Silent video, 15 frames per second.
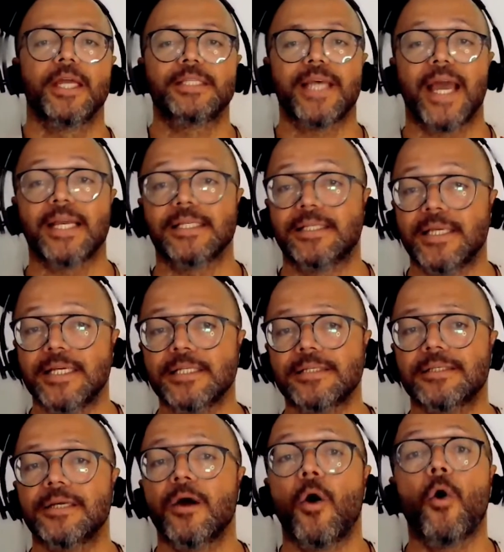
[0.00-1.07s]
it
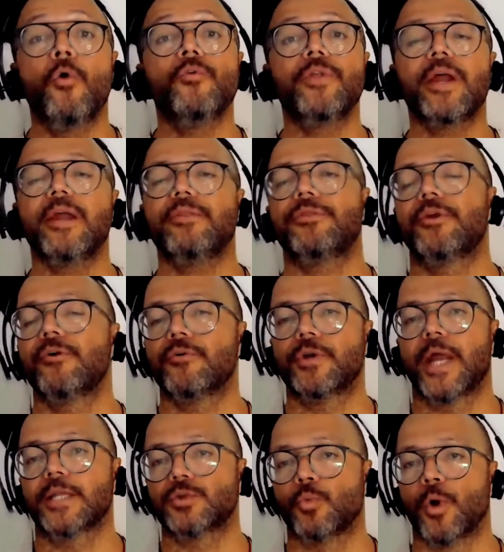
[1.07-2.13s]
exists on the
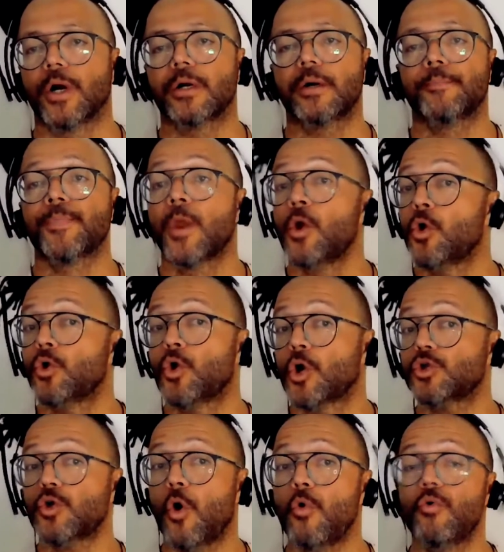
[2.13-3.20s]
Ethereum network,
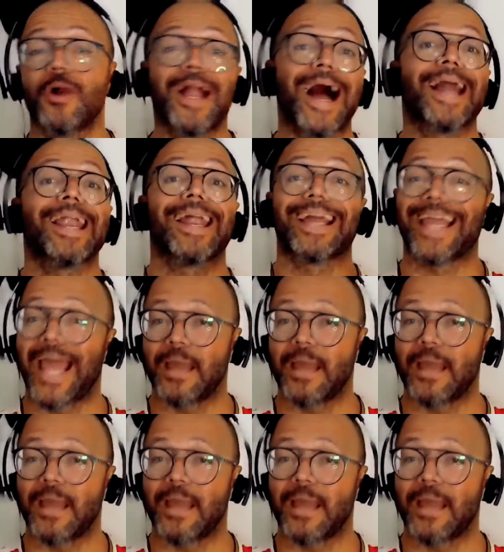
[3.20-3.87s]
not on Gala